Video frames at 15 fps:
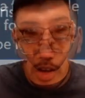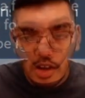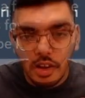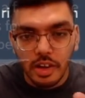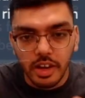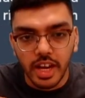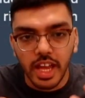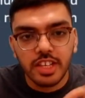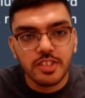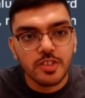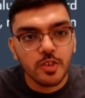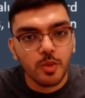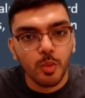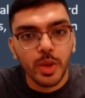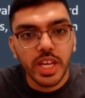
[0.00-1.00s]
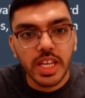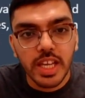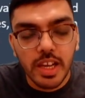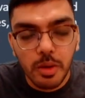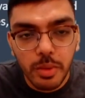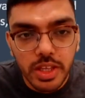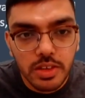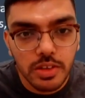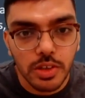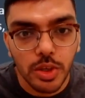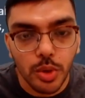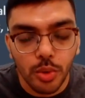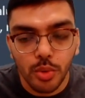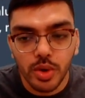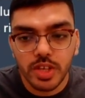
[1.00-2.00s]
Next, we deal with
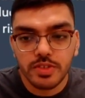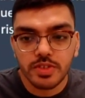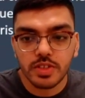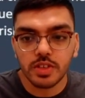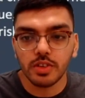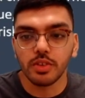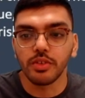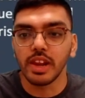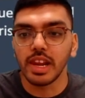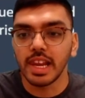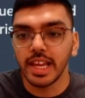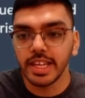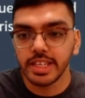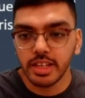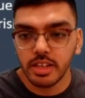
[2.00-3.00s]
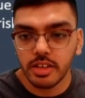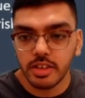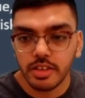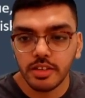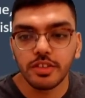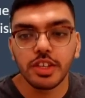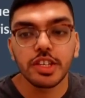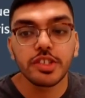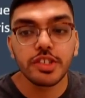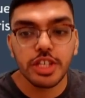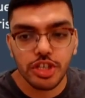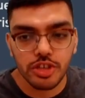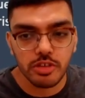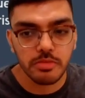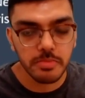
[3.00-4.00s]
risk-related
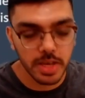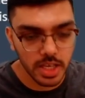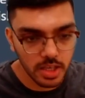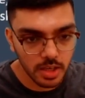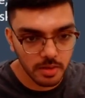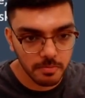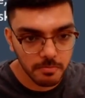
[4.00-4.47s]
decision making.